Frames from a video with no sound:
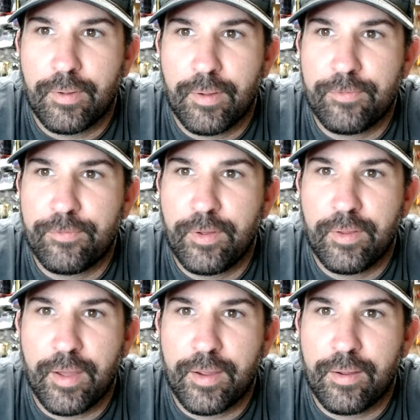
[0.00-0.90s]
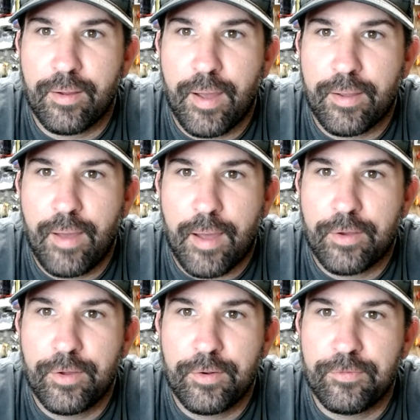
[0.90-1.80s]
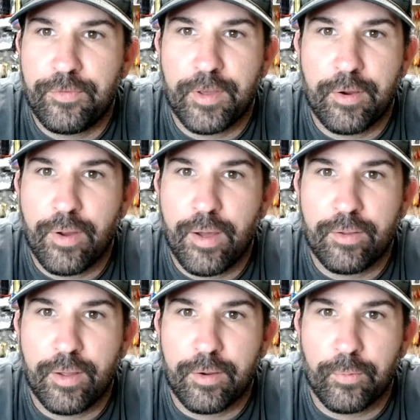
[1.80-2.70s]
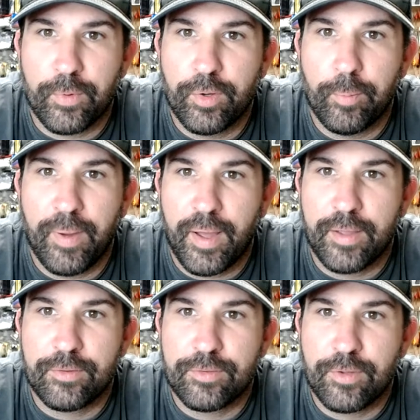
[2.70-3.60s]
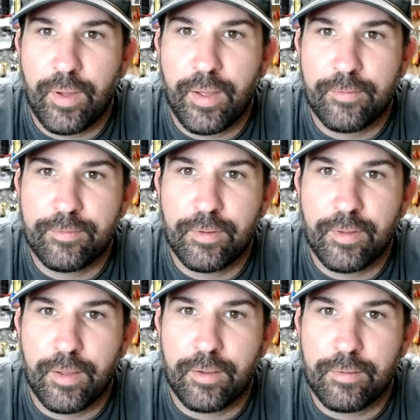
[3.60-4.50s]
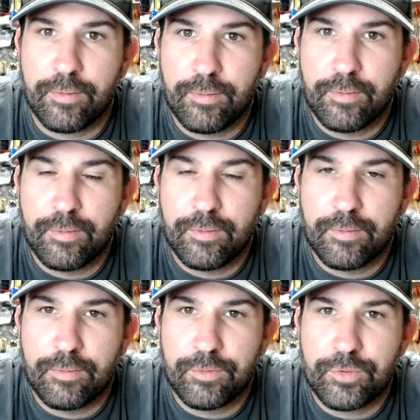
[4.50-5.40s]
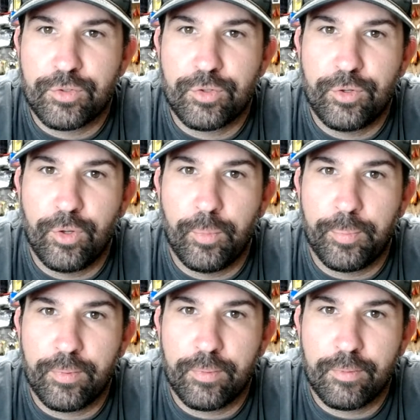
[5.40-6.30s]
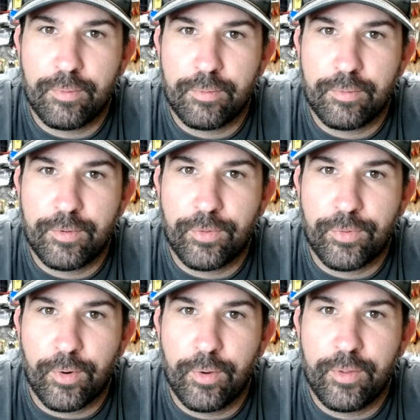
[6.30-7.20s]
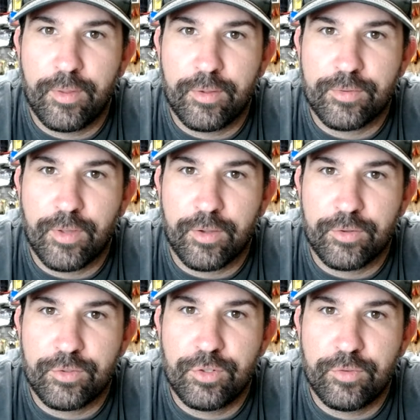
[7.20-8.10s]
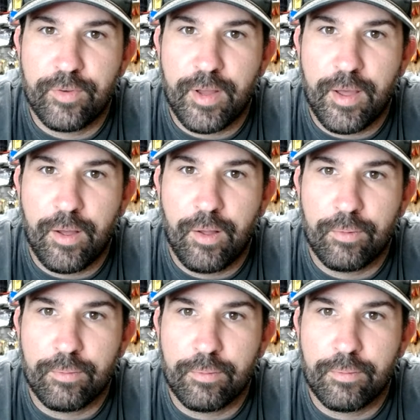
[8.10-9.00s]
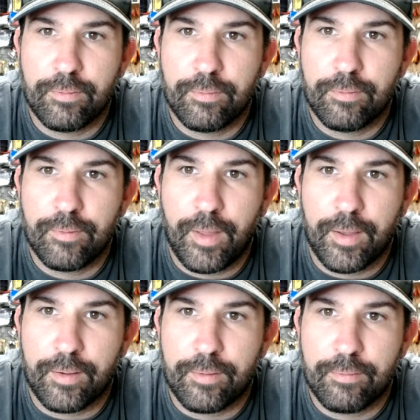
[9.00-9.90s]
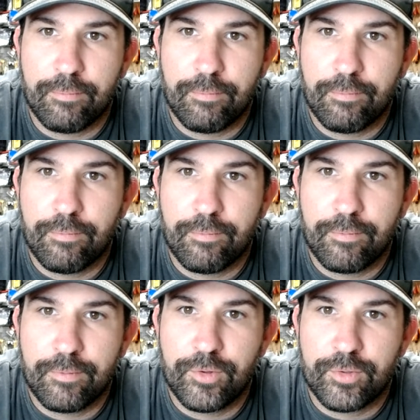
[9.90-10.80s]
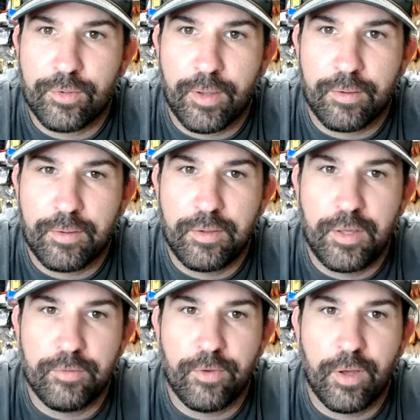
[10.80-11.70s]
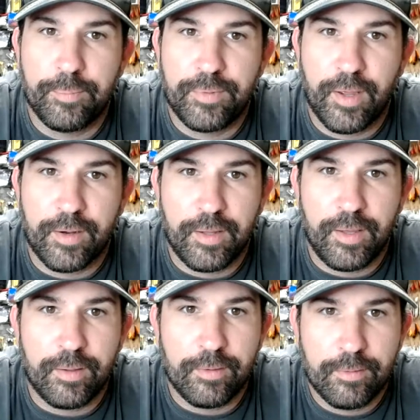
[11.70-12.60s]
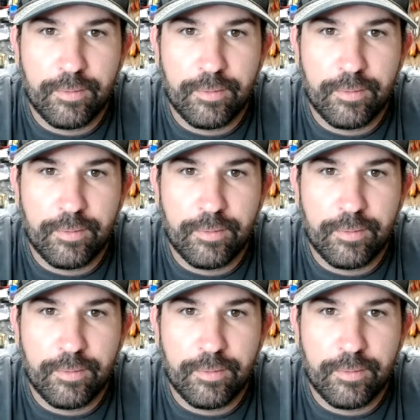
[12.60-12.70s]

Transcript: I feel like I couldn't figure out like a real bite, so I have to like stoop to throw in this like juvenile, like just like give up technique.